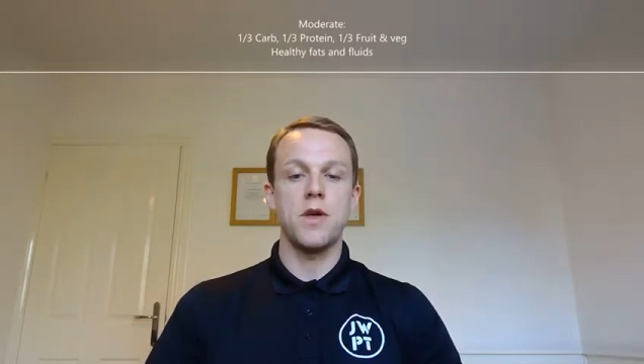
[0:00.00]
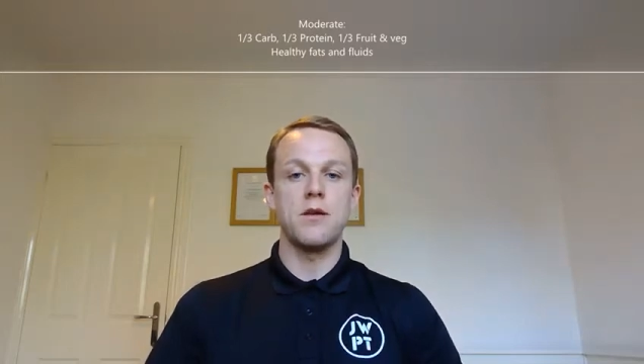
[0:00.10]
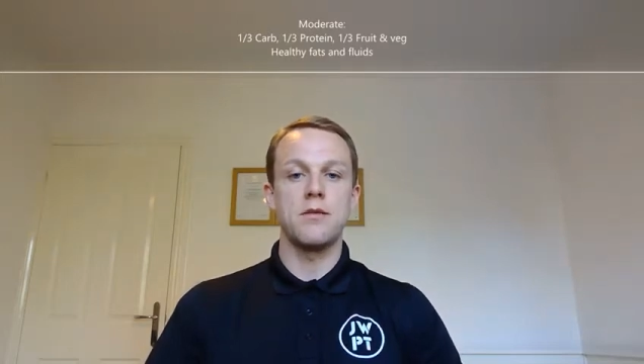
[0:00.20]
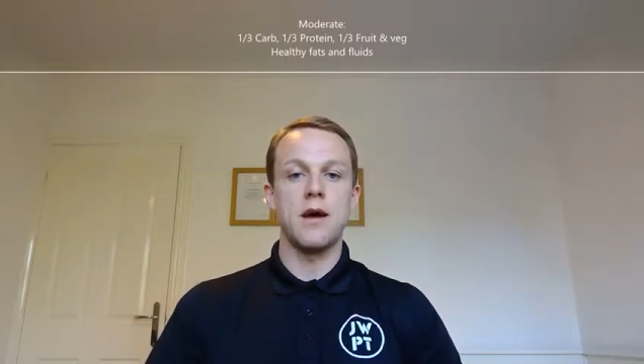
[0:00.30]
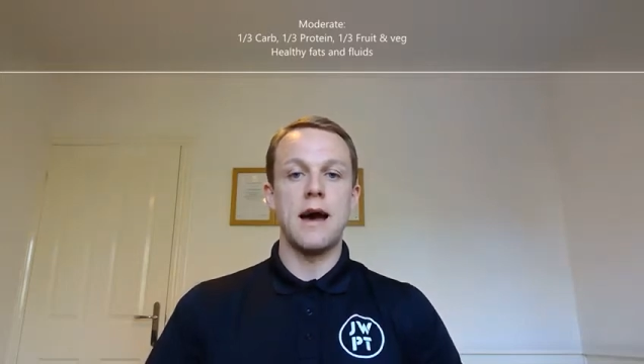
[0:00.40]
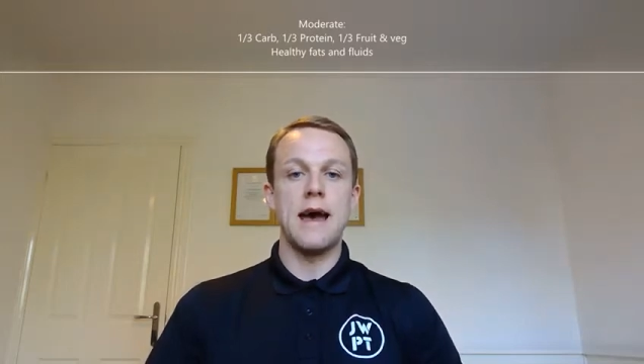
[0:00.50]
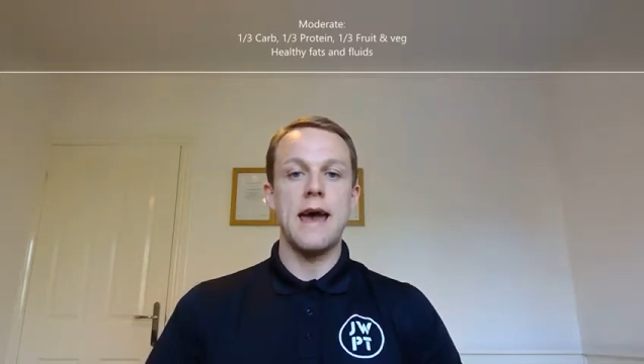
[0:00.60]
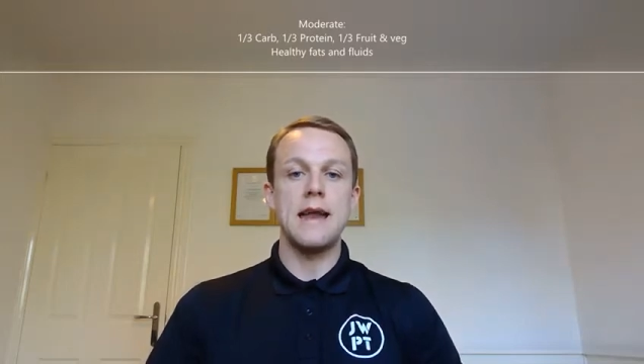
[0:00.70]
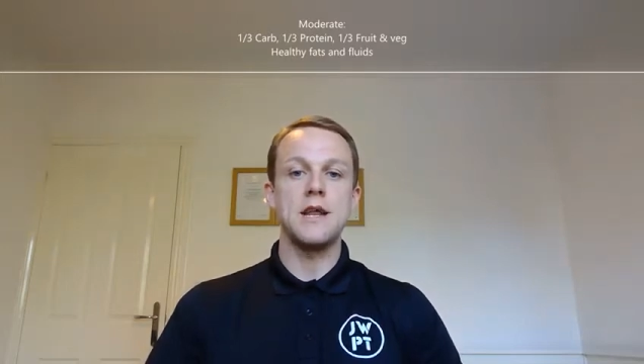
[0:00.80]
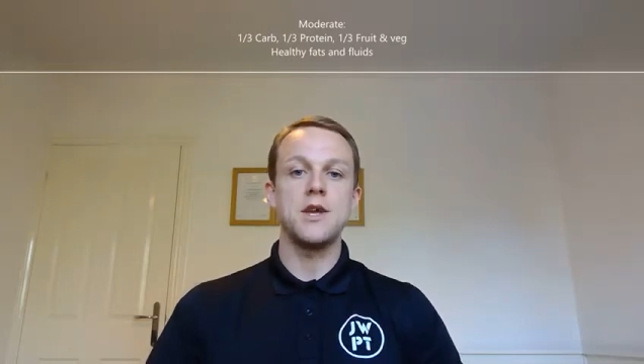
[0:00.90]
is that our
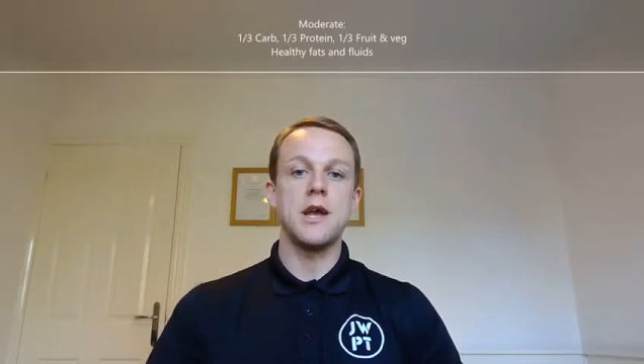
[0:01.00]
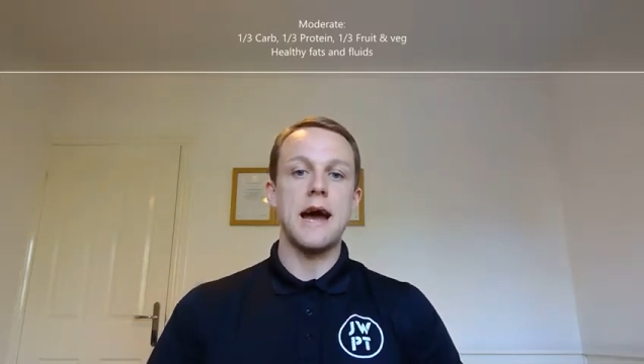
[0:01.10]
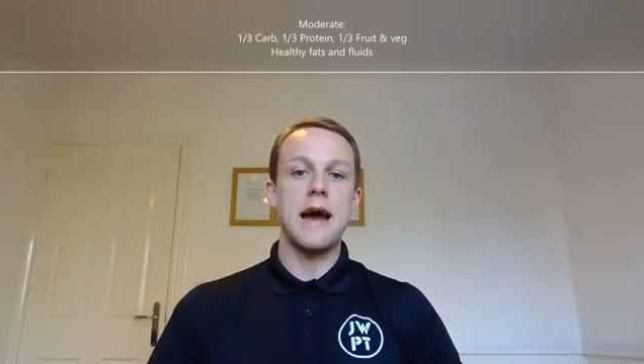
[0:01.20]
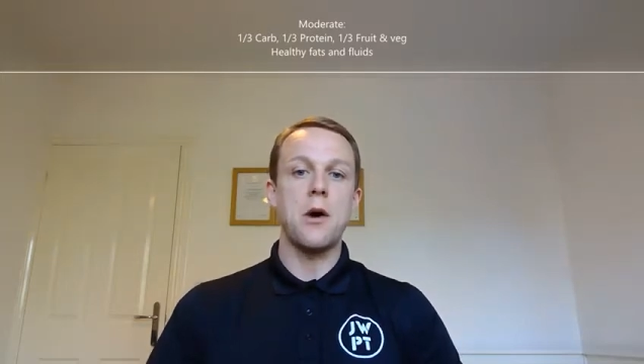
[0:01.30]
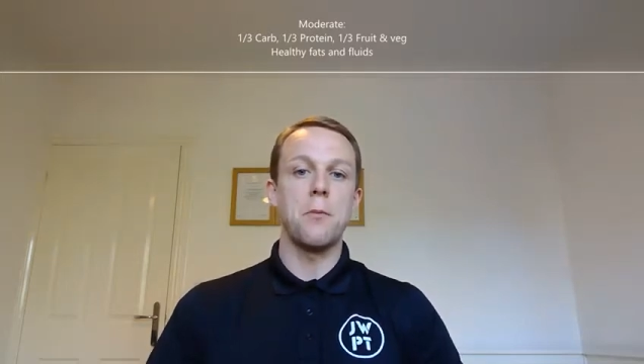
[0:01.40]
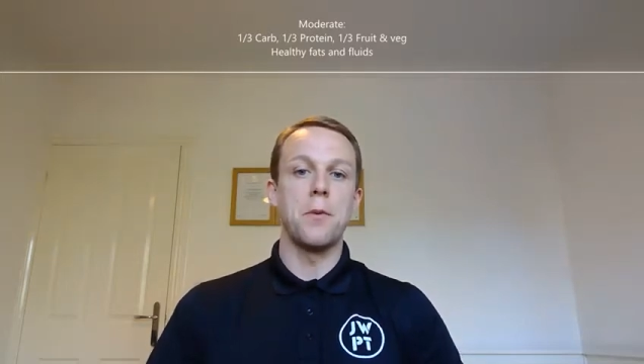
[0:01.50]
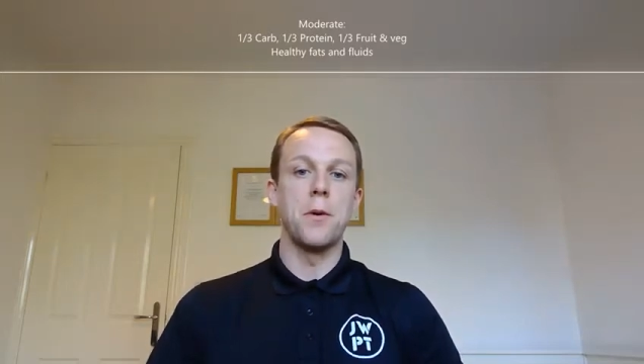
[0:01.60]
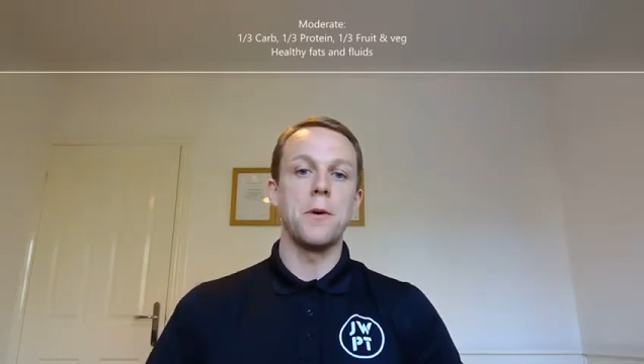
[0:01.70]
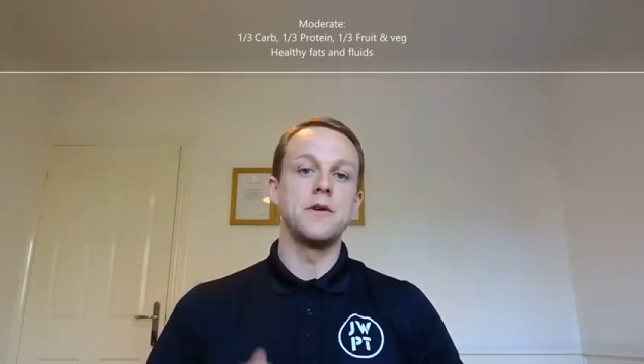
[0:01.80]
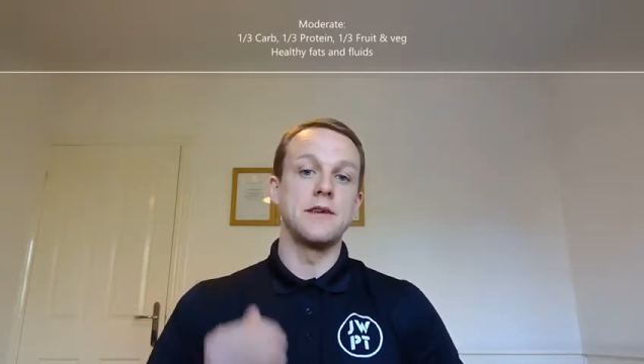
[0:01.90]
energy
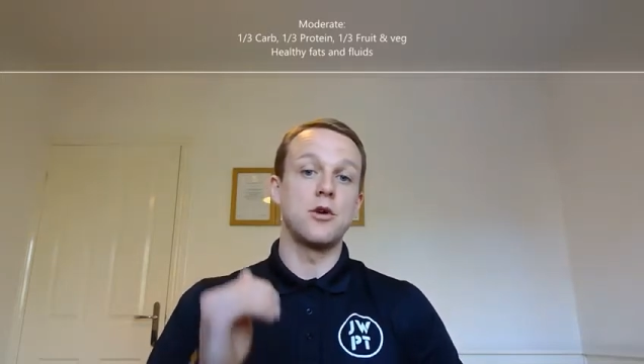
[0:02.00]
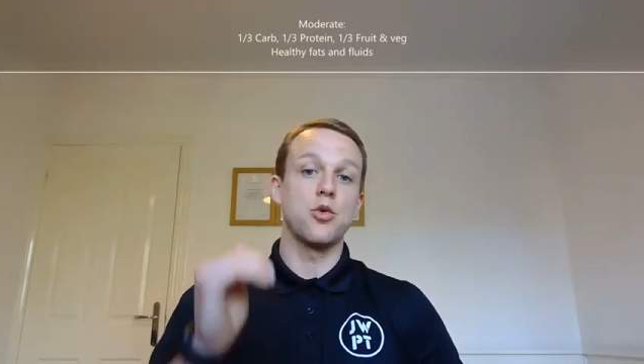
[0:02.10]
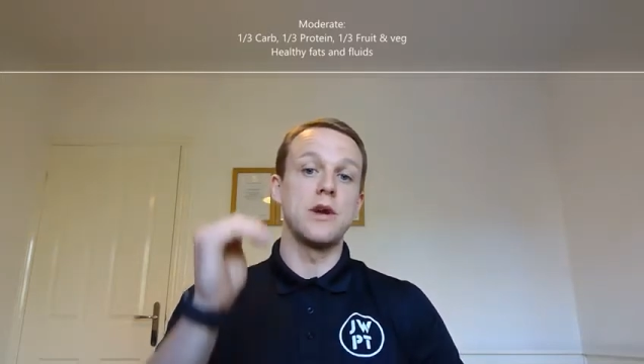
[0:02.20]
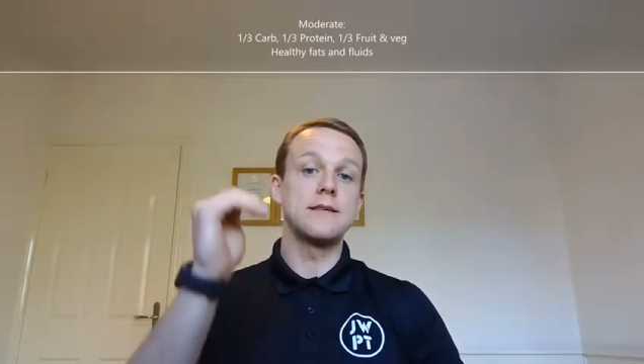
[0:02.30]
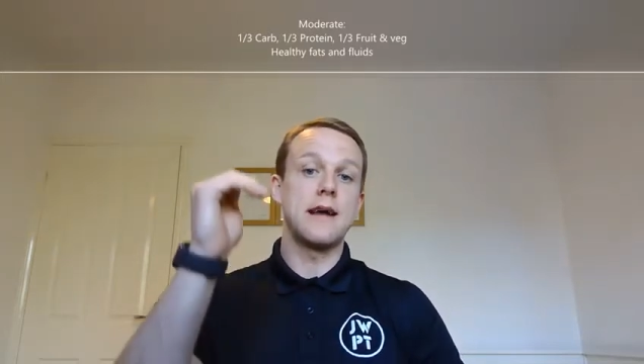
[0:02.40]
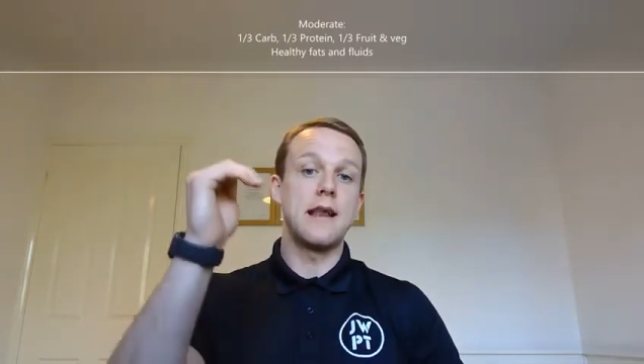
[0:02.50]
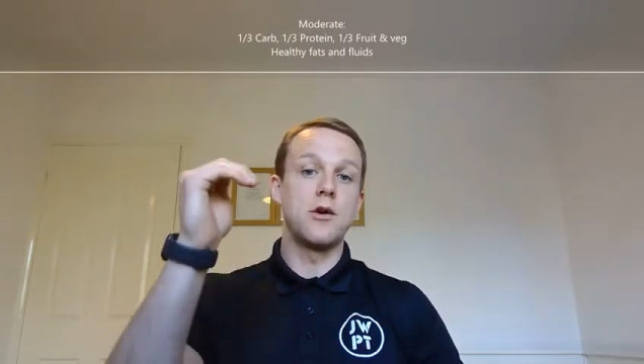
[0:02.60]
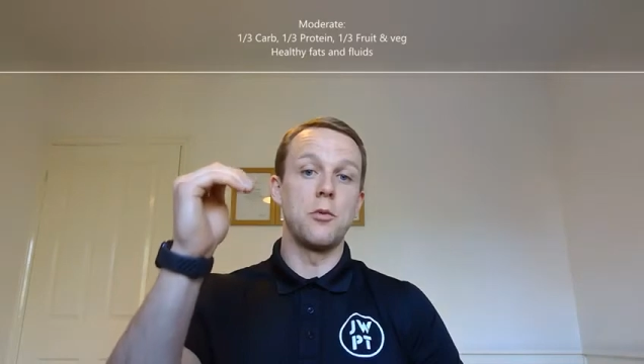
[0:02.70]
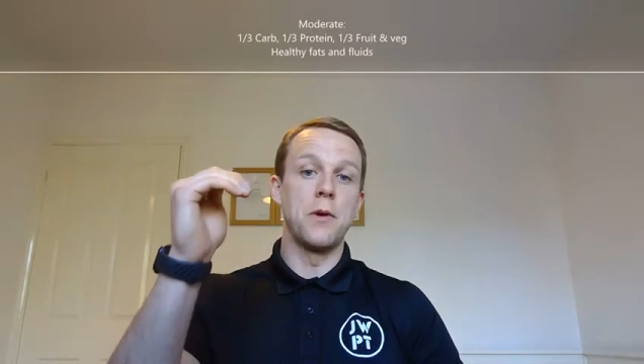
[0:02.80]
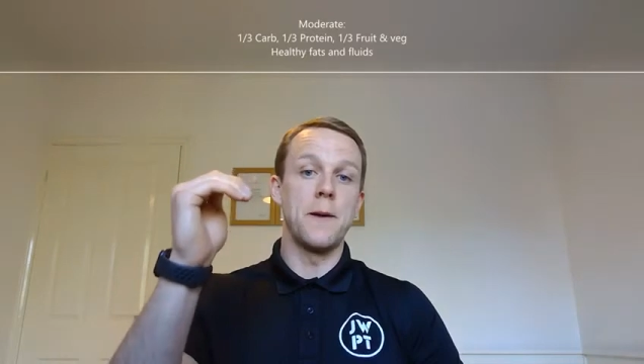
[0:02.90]
output has increased that
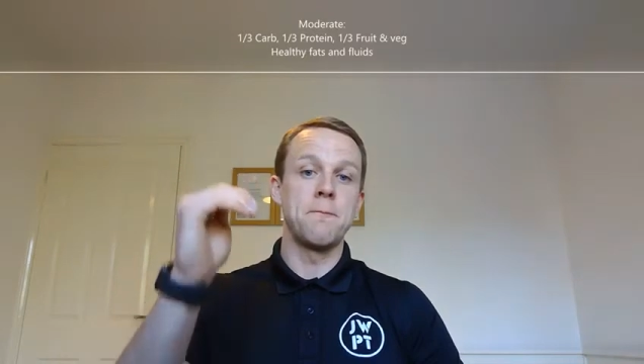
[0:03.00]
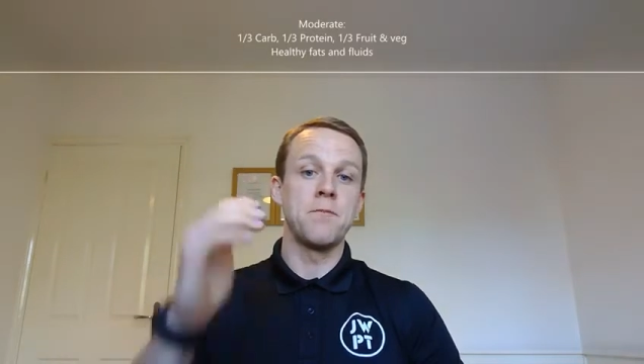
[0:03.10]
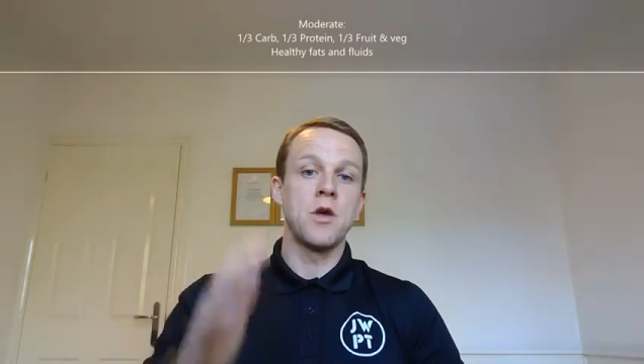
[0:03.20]
little bit,